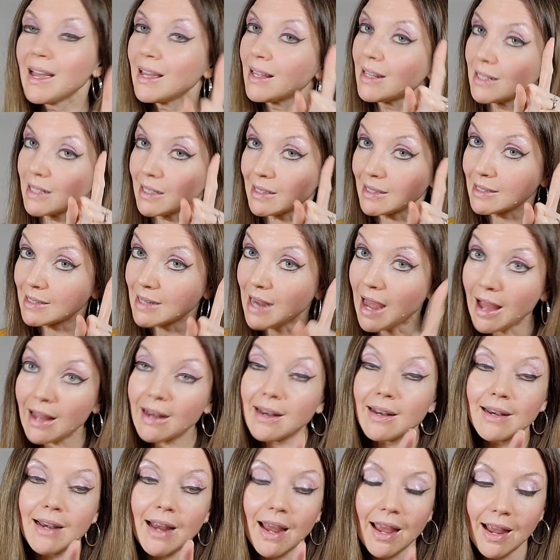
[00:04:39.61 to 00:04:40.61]
This is
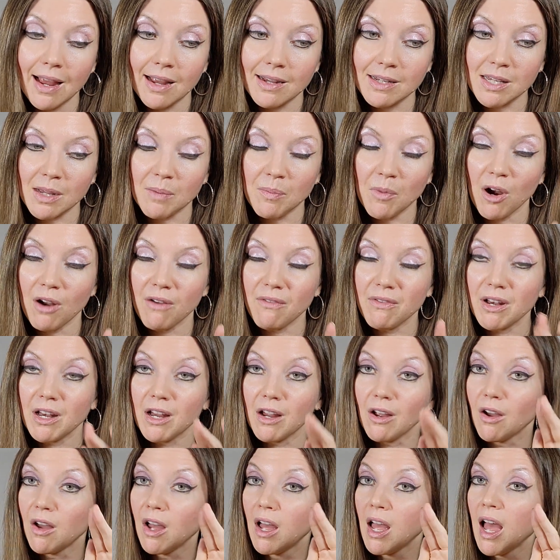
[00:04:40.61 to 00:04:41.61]
not an ASMR
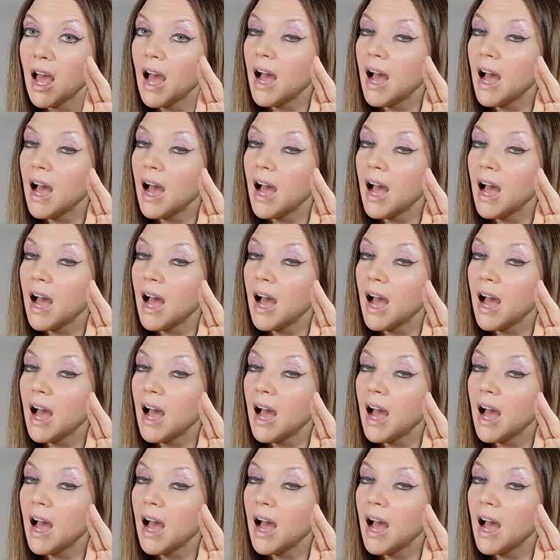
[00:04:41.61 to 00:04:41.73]
video.